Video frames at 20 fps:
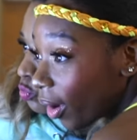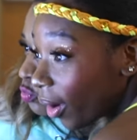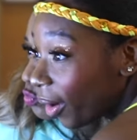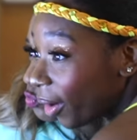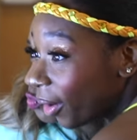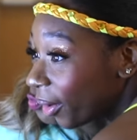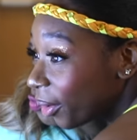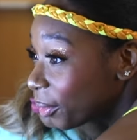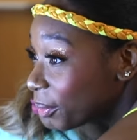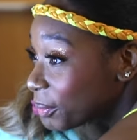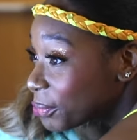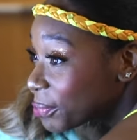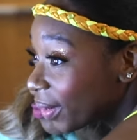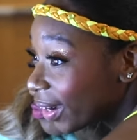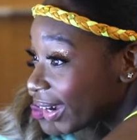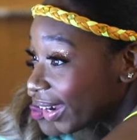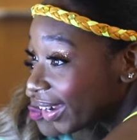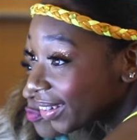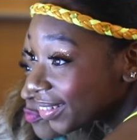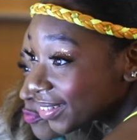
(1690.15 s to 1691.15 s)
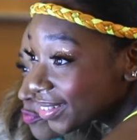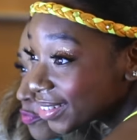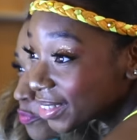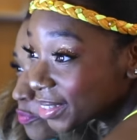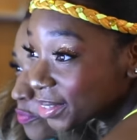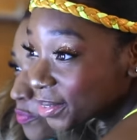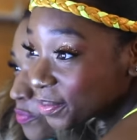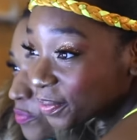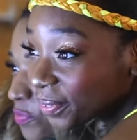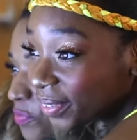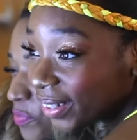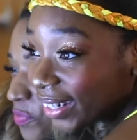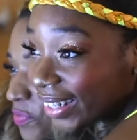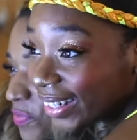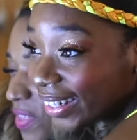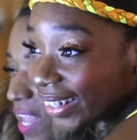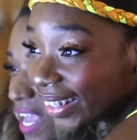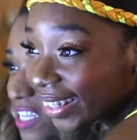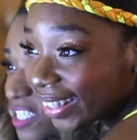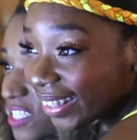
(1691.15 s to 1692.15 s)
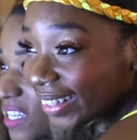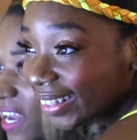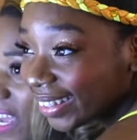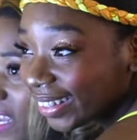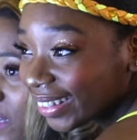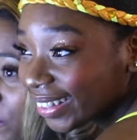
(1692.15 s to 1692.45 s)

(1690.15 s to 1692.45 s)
Oh, wow, she's hmm. pretty.